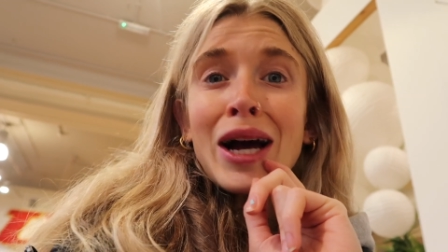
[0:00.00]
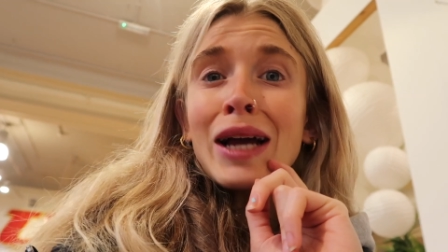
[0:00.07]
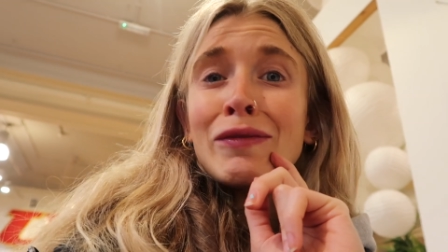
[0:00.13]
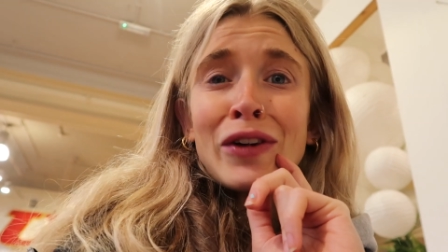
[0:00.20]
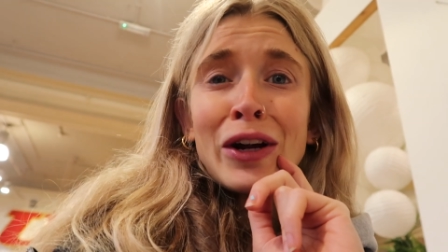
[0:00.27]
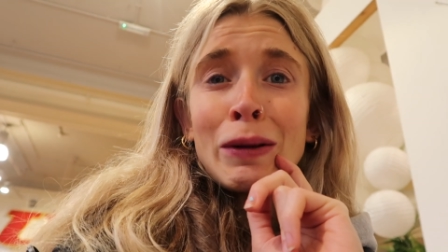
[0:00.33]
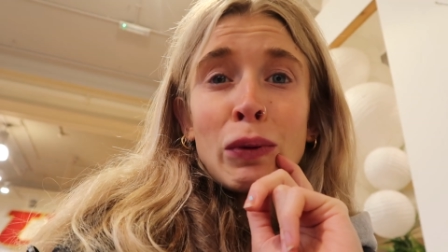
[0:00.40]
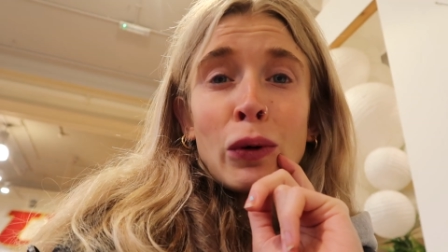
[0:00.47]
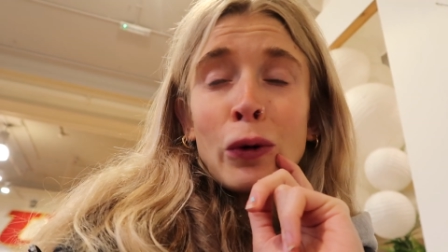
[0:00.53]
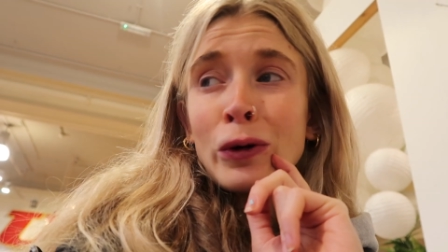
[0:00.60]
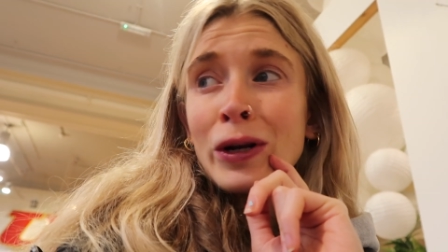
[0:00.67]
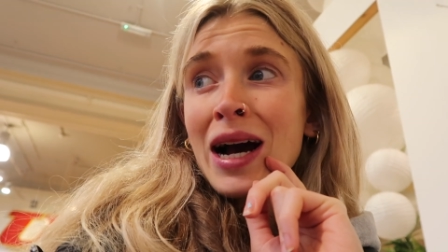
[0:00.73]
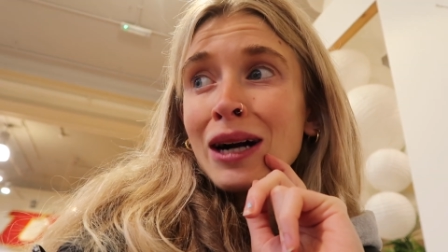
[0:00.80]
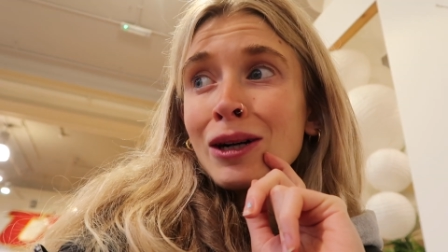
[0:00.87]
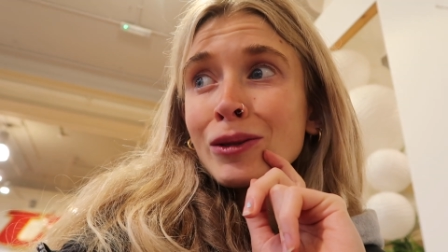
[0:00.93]
I'm very
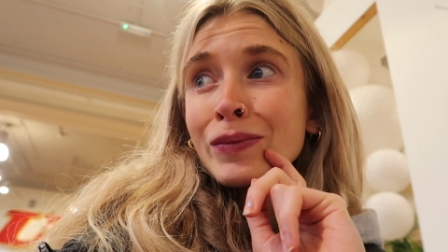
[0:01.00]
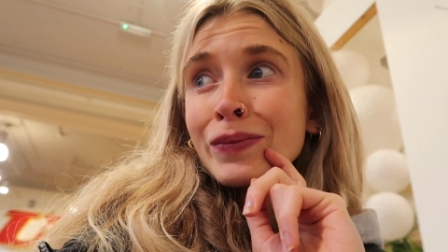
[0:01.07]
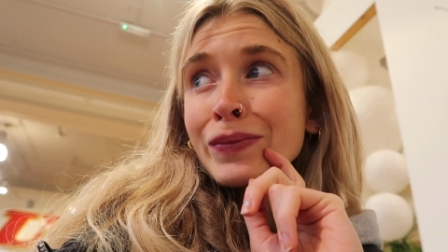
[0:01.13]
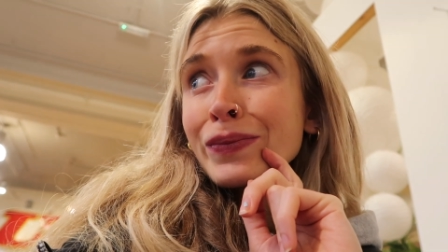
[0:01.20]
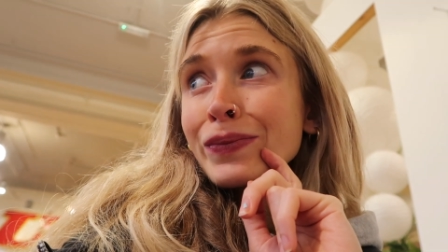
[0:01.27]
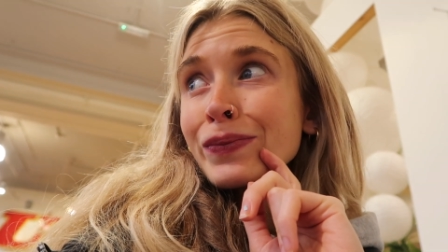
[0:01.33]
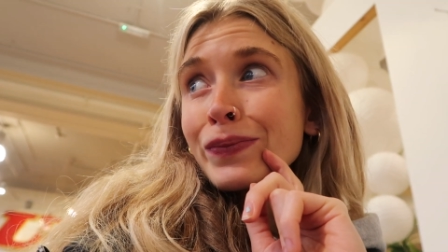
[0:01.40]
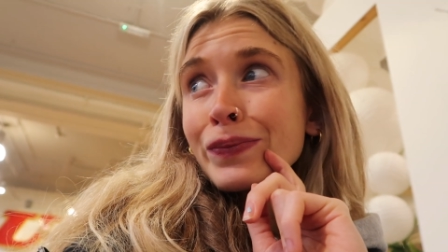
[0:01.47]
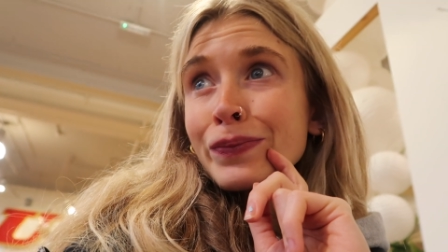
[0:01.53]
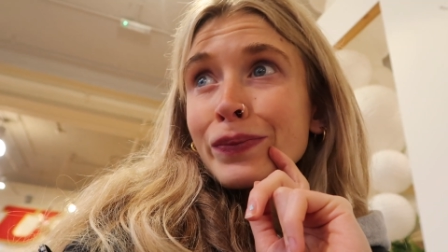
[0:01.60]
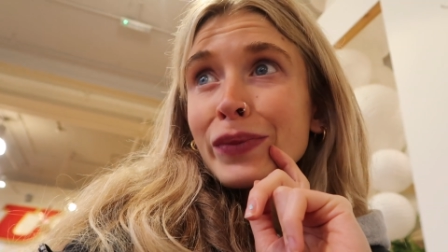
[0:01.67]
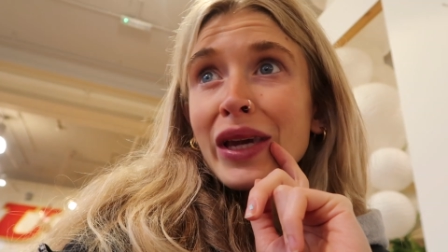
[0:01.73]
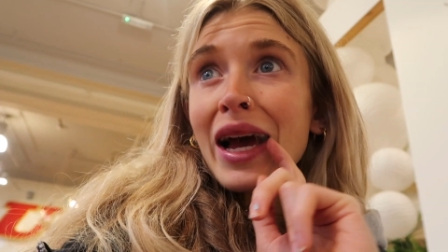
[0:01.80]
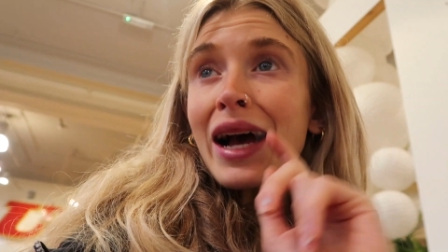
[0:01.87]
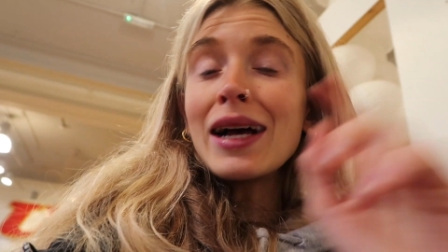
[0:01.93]
poor now.
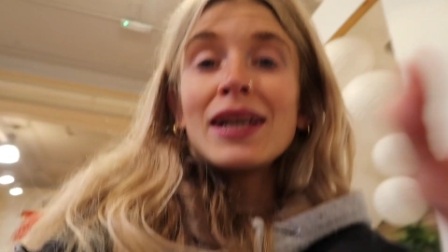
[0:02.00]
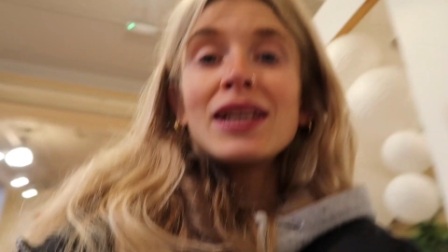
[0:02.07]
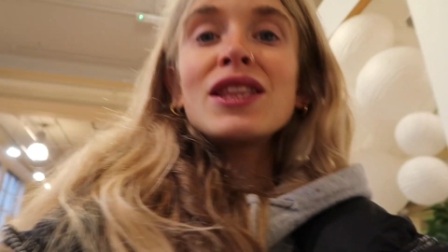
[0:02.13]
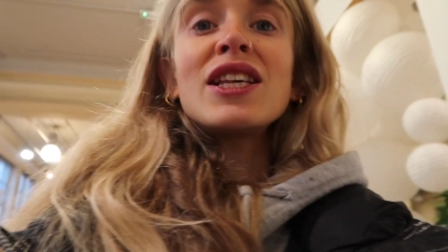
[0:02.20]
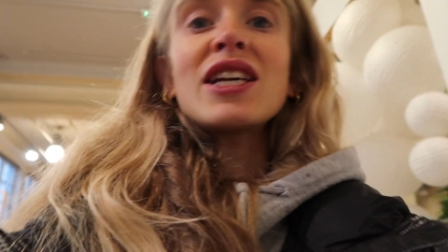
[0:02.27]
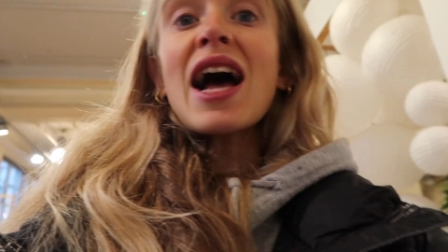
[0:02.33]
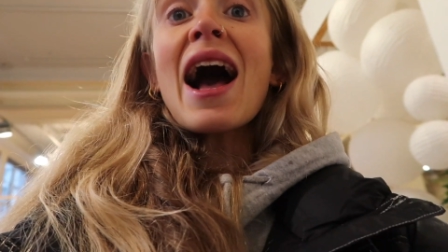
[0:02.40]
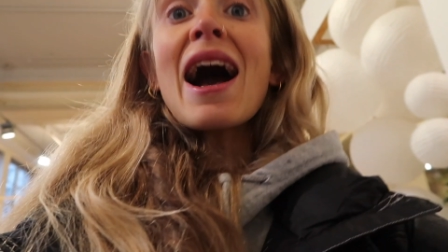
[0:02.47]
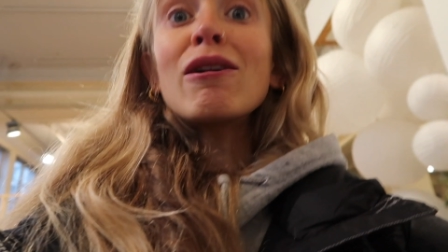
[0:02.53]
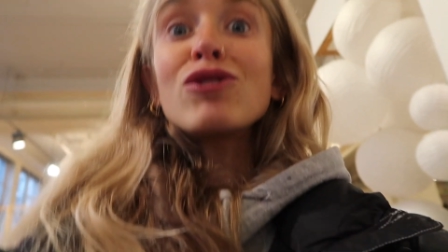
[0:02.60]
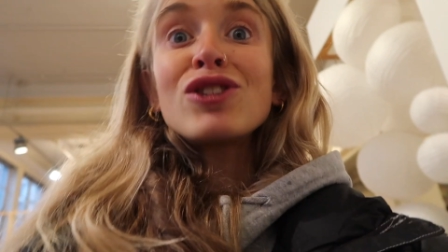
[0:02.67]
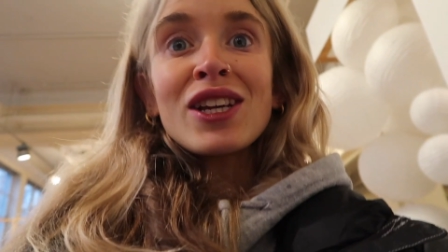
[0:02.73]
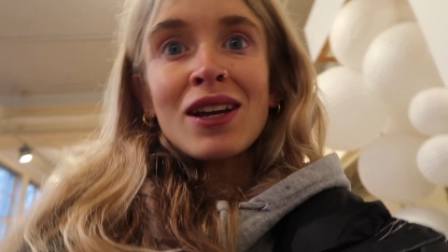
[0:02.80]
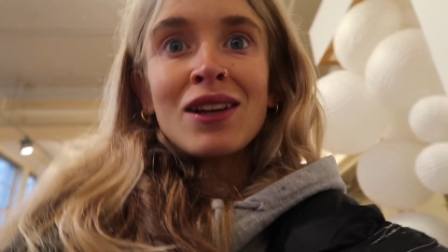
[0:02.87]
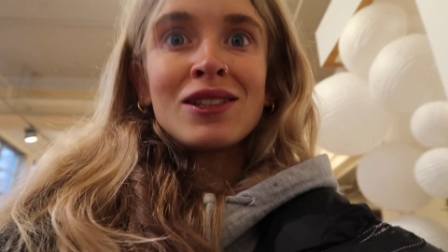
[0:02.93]
But yeah, how
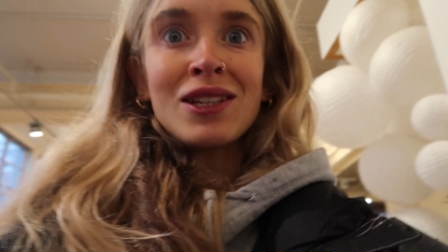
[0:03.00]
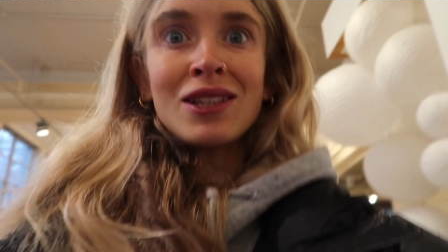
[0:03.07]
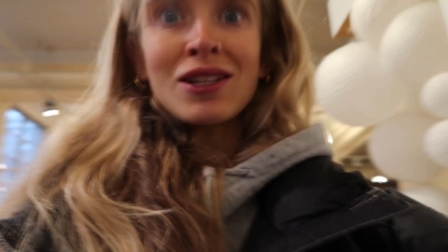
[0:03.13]
sick is